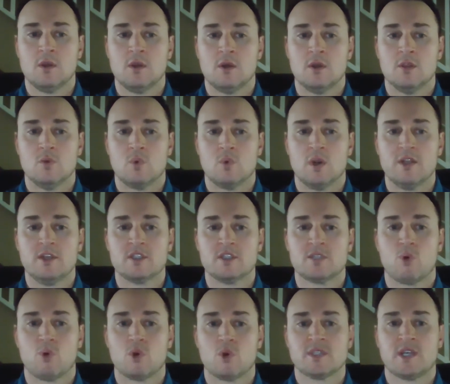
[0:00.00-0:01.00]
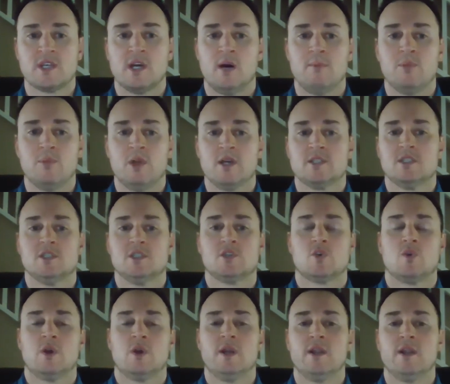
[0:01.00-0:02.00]
The Runyon Sports Complex has
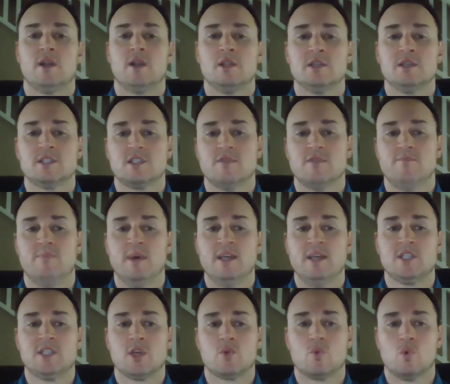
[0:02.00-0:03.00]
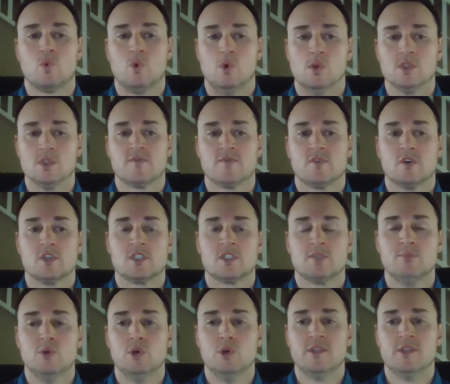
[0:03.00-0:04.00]
created a list of basic rules for a
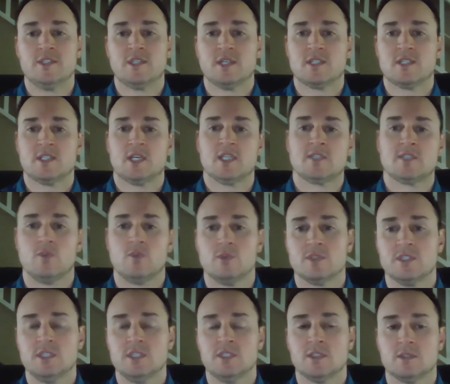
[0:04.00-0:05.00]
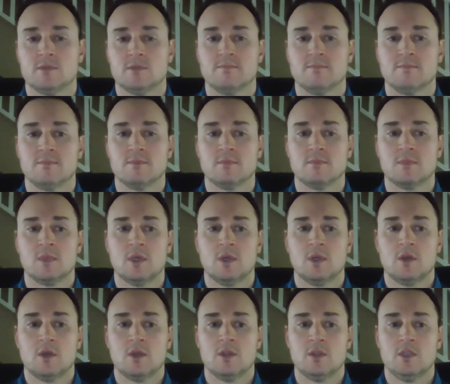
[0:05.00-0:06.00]
smooth and successful season.
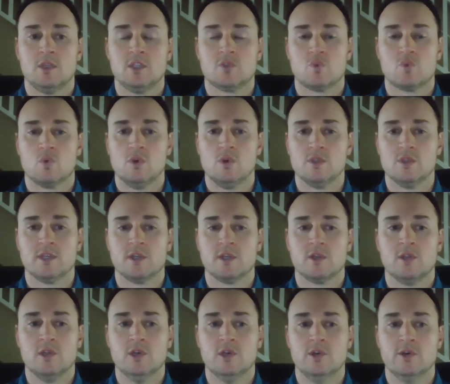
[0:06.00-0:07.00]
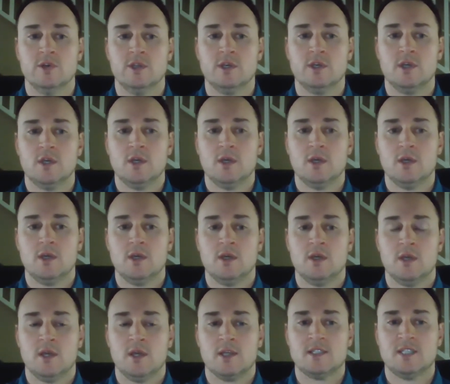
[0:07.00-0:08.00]
These rules include
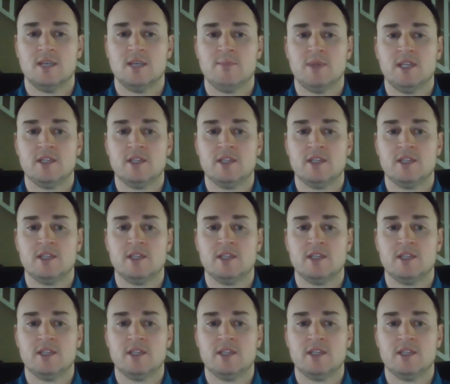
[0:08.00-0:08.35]
exhibiting